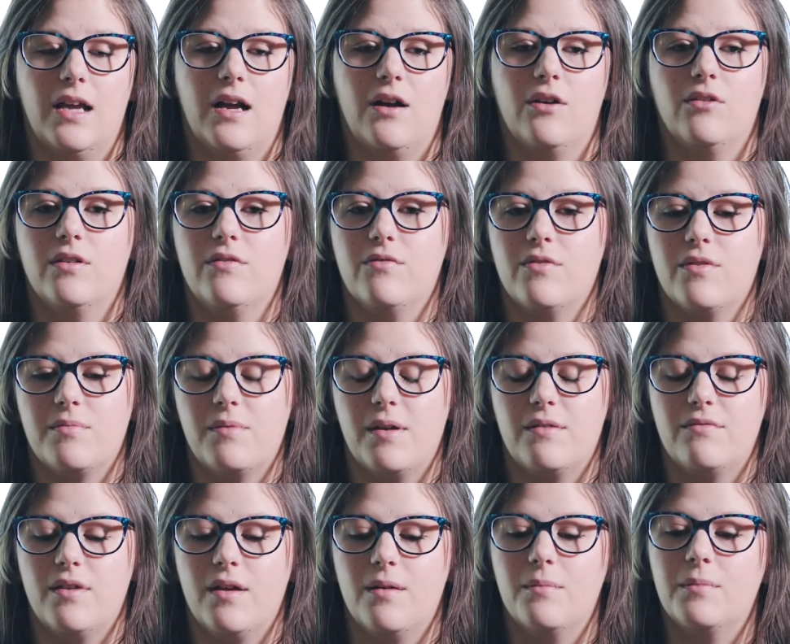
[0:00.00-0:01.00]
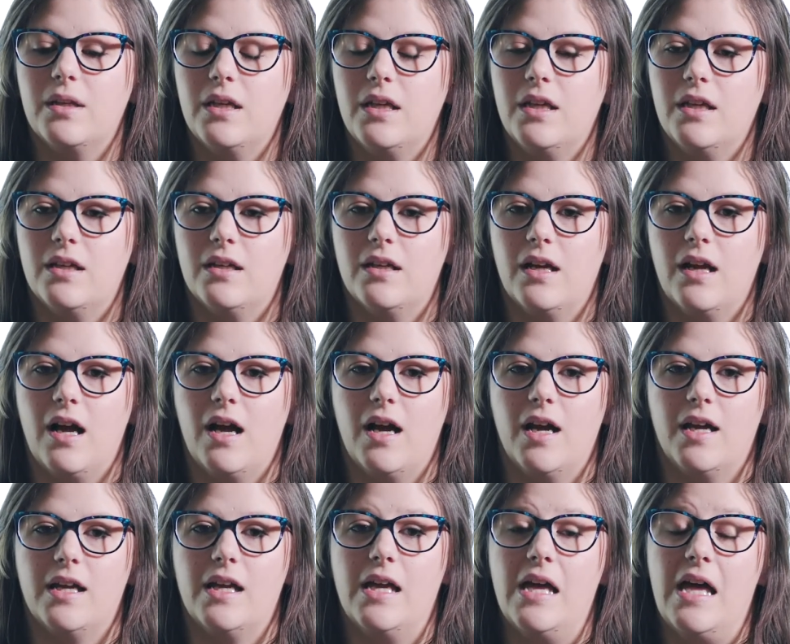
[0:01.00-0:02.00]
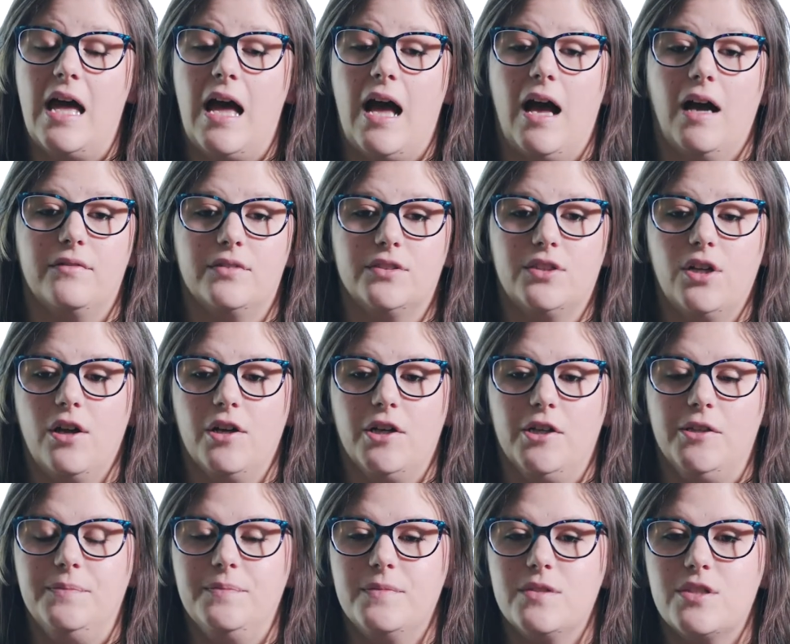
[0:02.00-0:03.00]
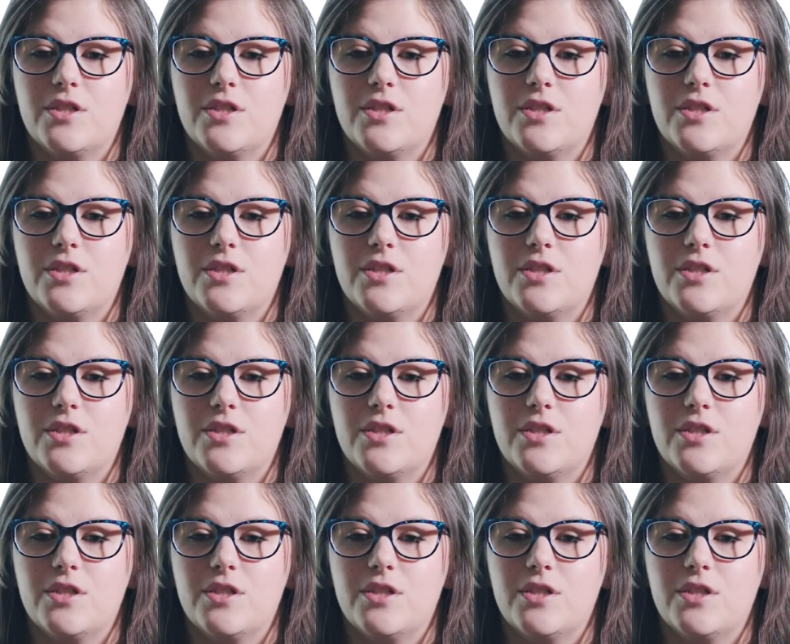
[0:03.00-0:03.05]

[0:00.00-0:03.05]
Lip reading: now live with my family, and I have a daughter.